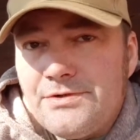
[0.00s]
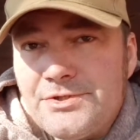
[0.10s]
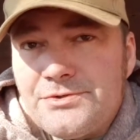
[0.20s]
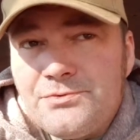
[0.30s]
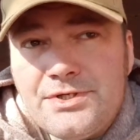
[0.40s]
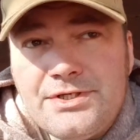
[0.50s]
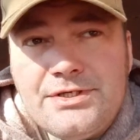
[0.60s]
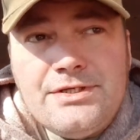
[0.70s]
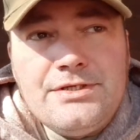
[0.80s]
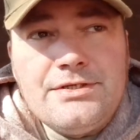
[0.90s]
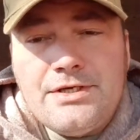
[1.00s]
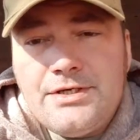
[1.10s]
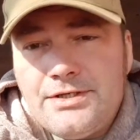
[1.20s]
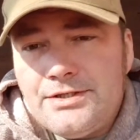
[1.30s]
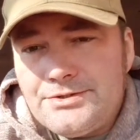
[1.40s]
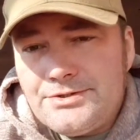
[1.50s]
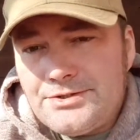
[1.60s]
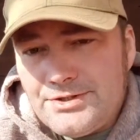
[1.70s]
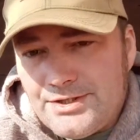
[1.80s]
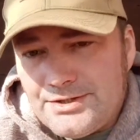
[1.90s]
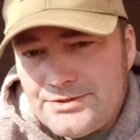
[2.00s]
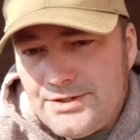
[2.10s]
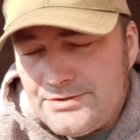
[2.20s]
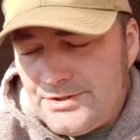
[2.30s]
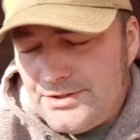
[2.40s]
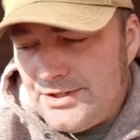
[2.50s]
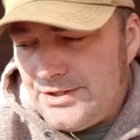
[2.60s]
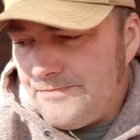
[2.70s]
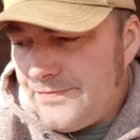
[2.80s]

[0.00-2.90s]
It's windy. It's just nasty out today.